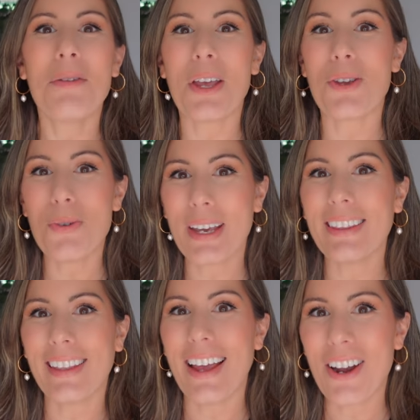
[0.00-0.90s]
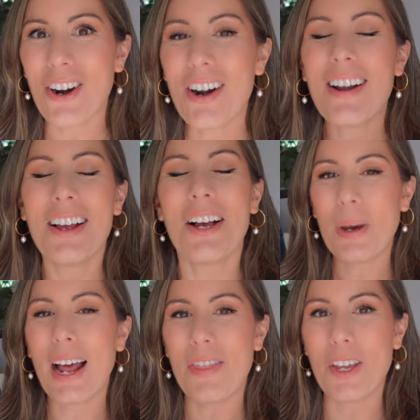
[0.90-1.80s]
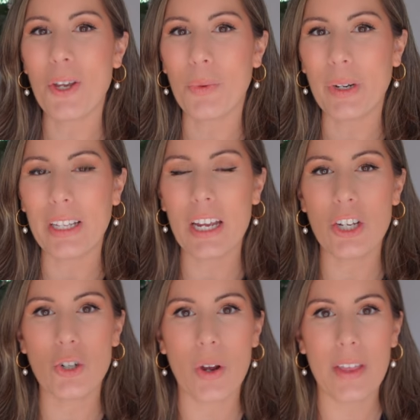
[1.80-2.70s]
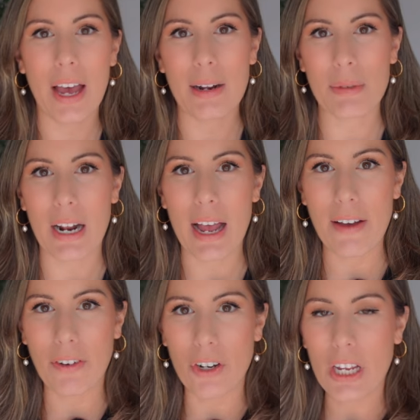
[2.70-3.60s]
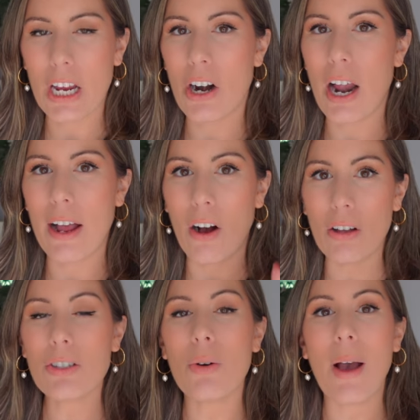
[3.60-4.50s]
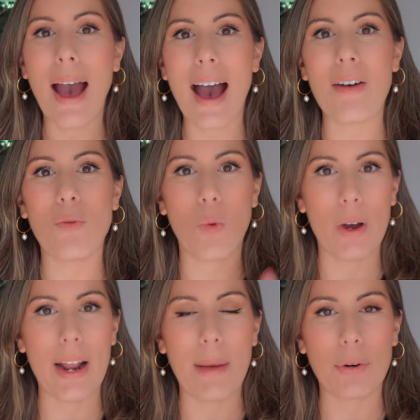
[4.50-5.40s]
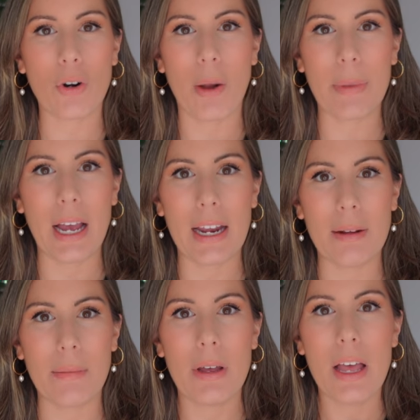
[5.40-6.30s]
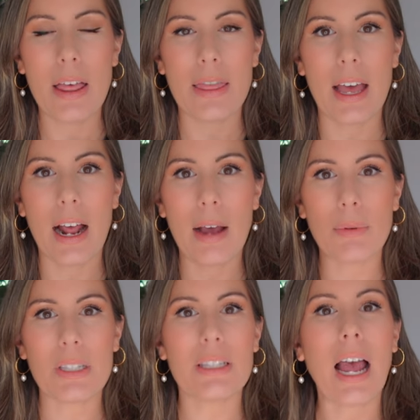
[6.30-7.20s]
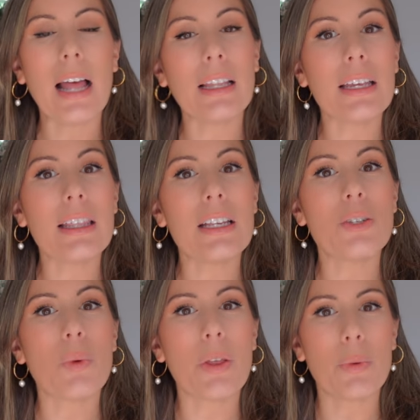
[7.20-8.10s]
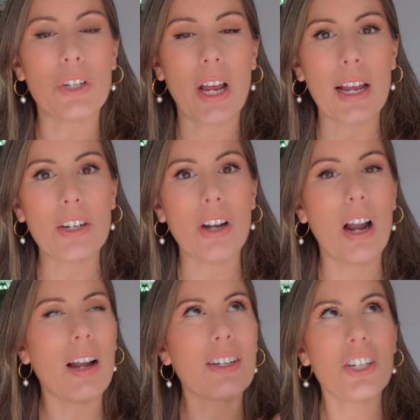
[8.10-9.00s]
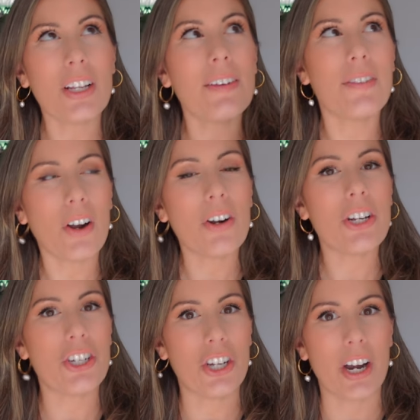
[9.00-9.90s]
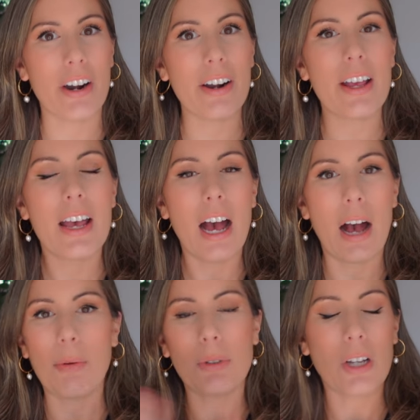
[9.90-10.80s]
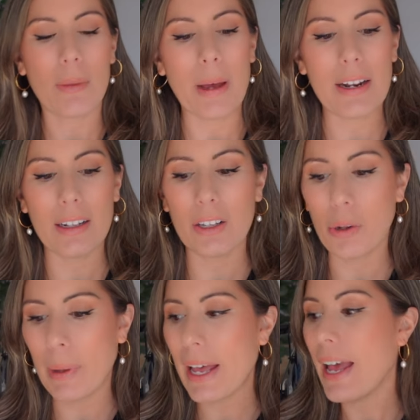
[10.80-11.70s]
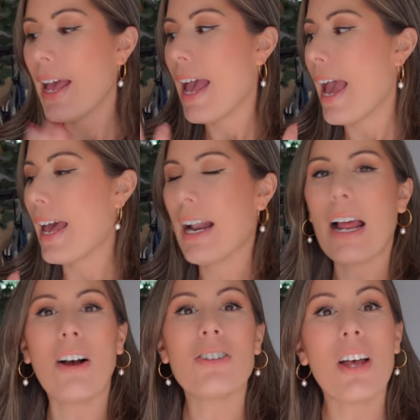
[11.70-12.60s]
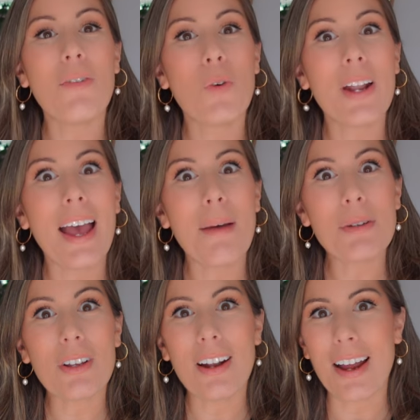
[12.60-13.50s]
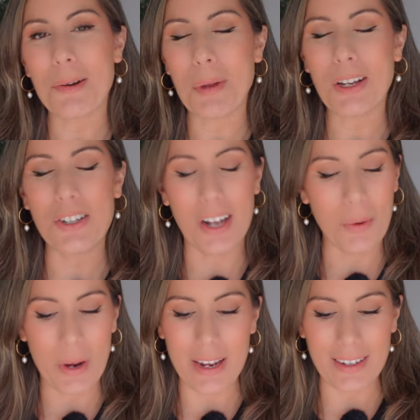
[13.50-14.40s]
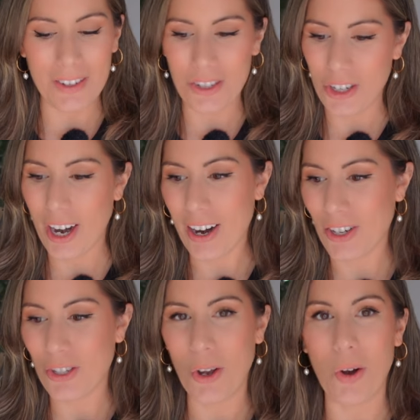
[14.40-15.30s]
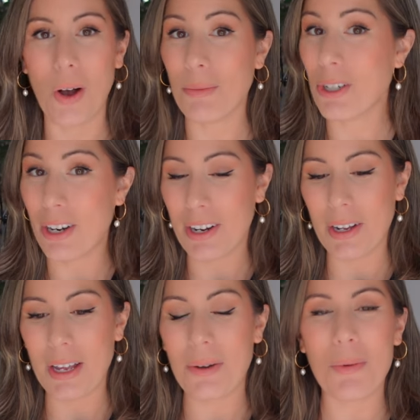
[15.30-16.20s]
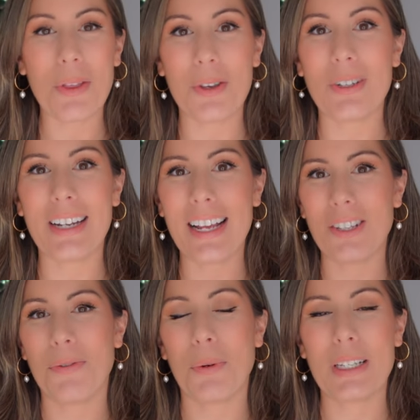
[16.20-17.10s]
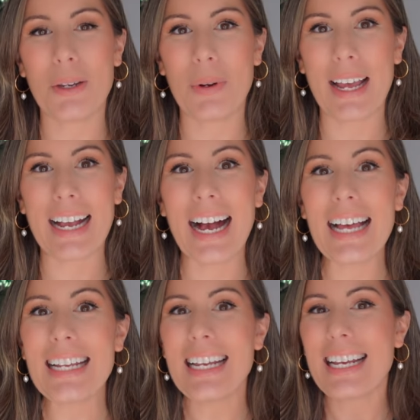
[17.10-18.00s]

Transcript: that you can layer, but I think you'll really enjoy the items that I have on here. I also have one Abercrombie item that I was styling these with, which I actually have already shared. We'll talk about it in a little bit. And I also have one Amazon item that I cannot wait to share, so I'm sharing it with you today. So if you wanna see what I got,